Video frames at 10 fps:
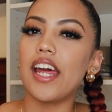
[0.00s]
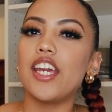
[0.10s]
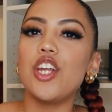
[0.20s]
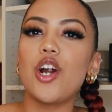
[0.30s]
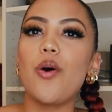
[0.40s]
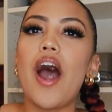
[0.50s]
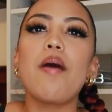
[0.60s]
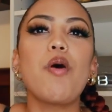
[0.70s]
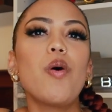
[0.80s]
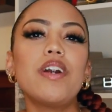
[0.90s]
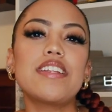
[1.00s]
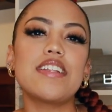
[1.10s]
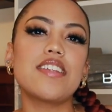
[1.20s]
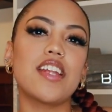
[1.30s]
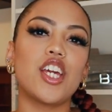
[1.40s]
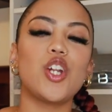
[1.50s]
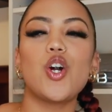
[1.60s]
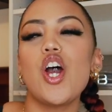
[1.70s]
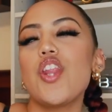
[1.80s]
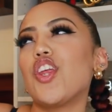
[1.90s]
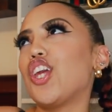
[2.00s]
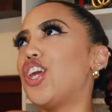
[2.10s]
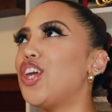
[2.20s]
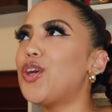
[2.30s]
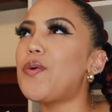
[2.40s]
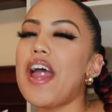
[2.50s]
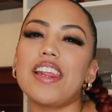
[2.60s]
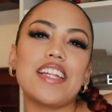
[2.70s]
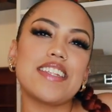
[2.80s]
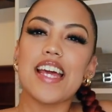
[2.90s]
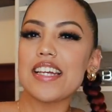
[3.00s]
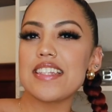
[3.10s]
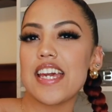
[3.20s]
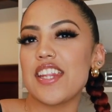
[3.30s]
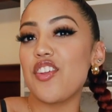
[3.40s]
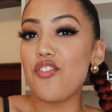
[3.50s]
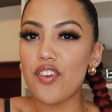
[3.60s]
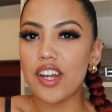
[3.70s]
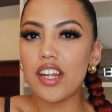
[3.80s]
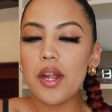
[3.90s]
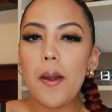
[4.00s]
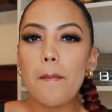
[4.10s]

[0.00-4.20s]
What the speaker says: Like, you know, I'm always into like, you know, the cute and the sexy and the fitted,